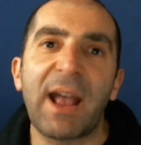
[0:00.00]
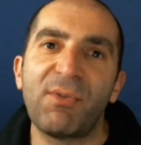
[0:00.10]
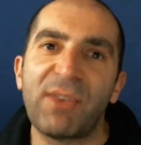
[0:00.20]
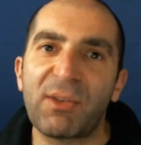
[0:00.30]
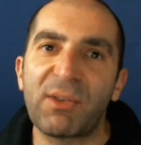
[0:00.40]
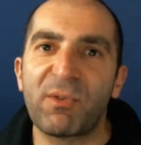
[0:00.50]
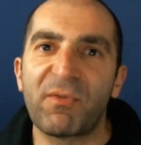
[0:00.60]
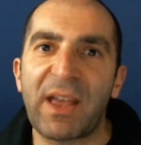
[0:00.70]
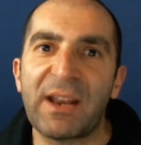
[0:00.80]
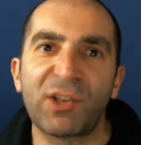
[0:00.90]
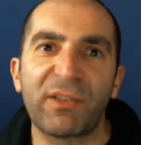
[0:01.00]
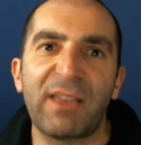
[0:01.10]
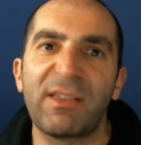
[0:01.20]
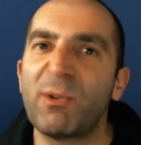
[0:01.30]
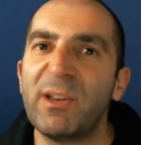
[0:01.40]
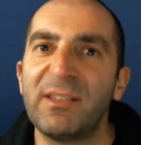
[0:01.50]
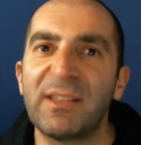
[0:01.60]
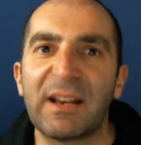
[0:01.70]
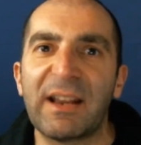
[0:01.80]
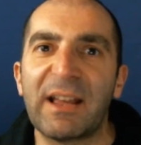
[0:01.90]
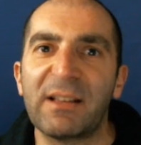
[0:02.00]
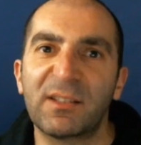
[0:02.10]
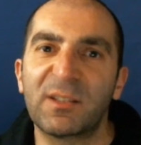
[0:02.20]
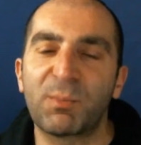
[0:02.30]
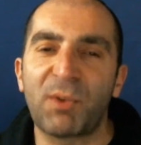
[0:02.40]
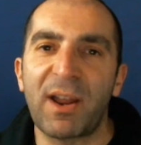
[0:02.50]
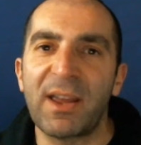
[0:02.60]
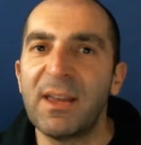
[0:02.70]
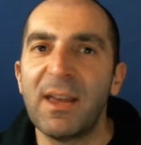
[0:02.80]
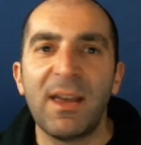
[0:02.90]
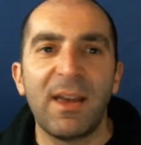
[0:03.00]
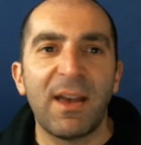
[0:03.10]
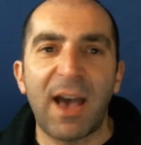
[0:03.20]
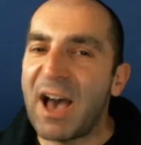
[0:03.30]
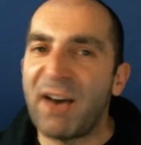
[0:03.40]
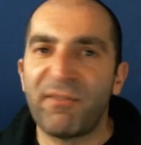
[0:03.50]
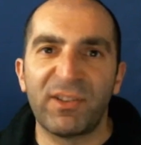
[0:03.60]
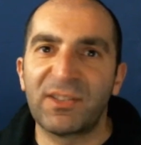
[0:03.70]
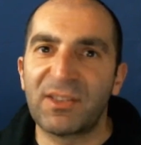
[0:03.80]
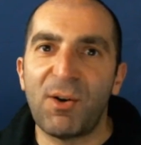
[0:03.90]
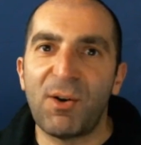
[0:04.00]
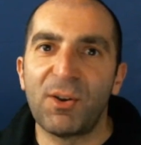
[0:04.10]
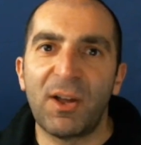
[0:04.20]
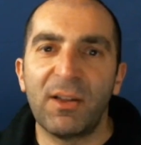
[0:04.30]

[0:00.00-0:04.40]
And the other advantage of that, they're easier to net, spray, harvest, the whole